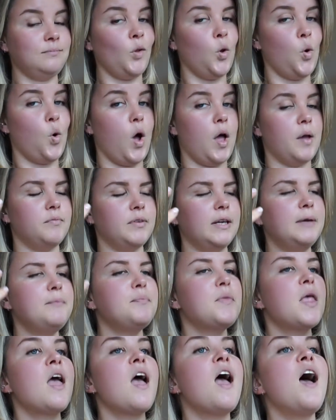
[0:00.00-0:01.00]
or hopefully,
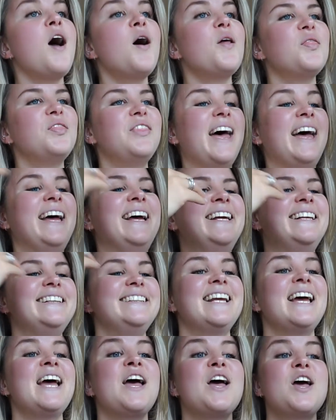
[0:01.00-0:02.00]

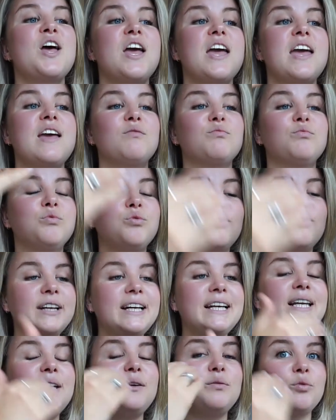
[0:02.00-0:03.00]
then it
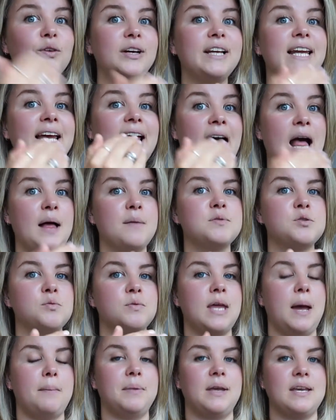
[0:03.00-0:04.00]
really, really helps
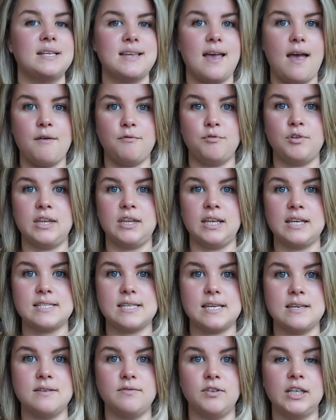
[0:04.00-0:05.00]
with that because everything is
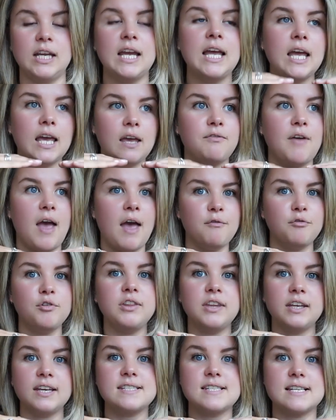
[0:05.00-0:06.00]
even. If
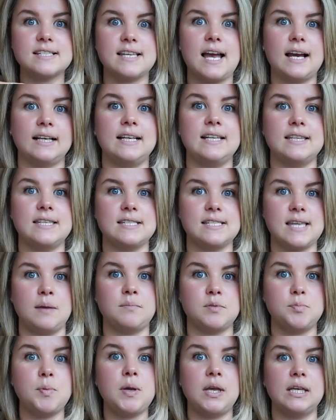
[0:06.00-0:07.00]
everything is exactly the same
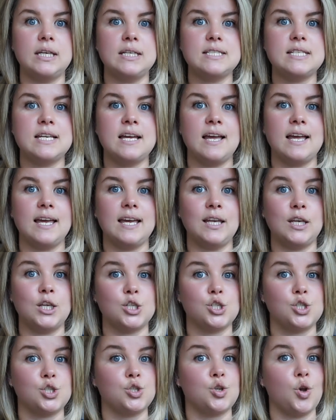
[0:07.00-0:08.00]
speed, it
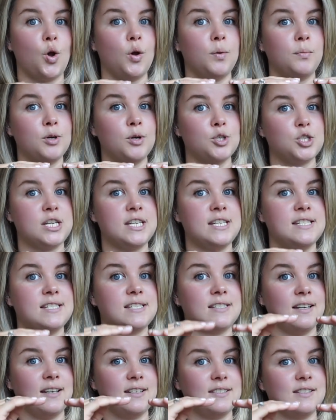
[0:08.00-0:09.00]
is so much
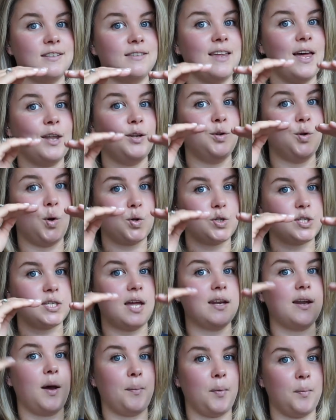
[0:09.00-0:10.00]
easier to then notch
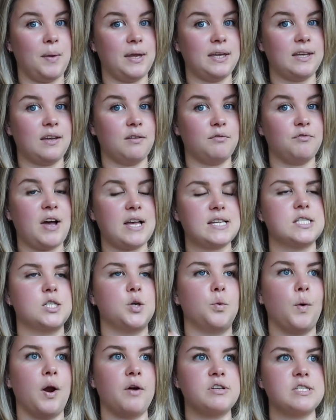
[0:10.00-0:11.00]
that up and make it faster.
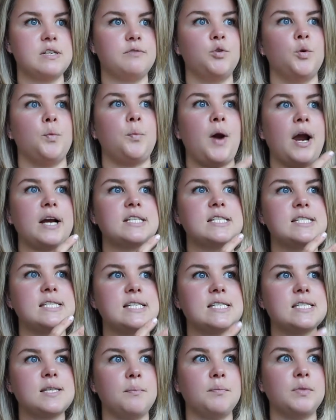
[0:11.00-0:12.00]
Whereas if you're
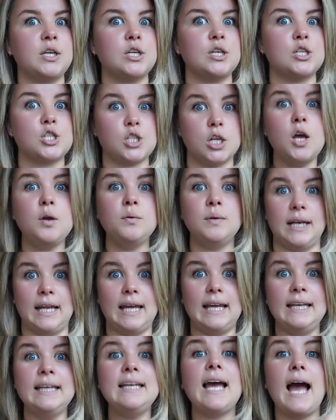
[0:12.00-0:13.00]
practicing something
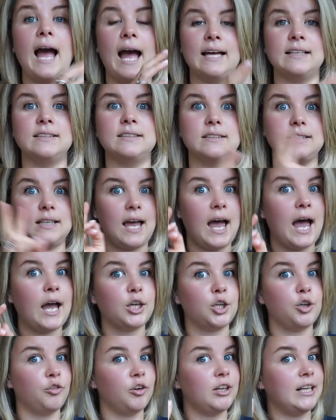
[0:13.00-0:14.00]
slowly and
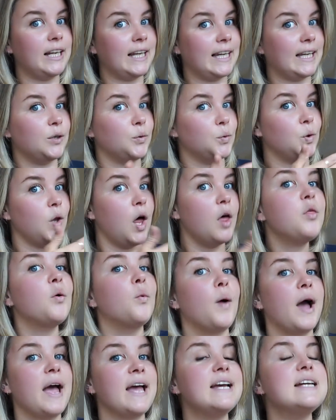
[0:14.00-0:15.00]
accurately in all other
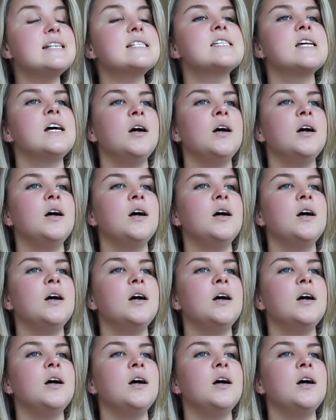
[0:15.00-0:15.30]
ways,